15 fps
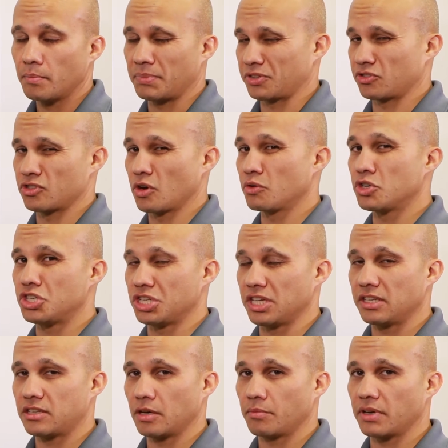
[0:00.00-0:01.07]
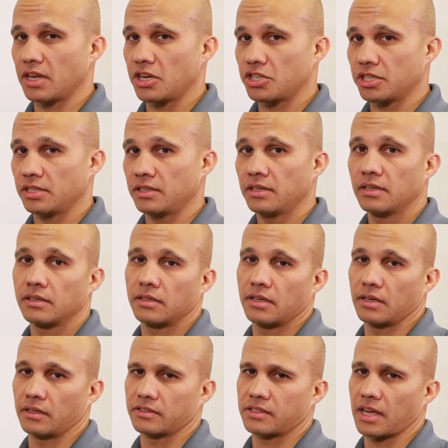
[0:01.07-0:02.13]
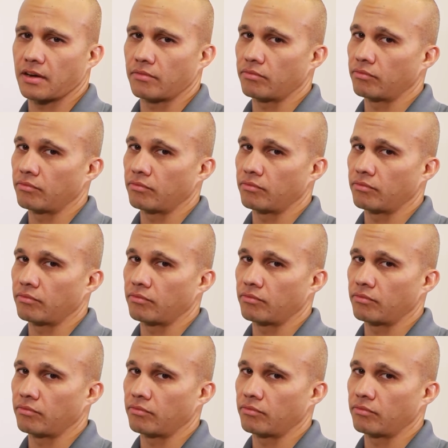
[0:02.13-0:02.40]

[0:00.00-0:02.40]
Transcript: but there's no G termination, it'll say,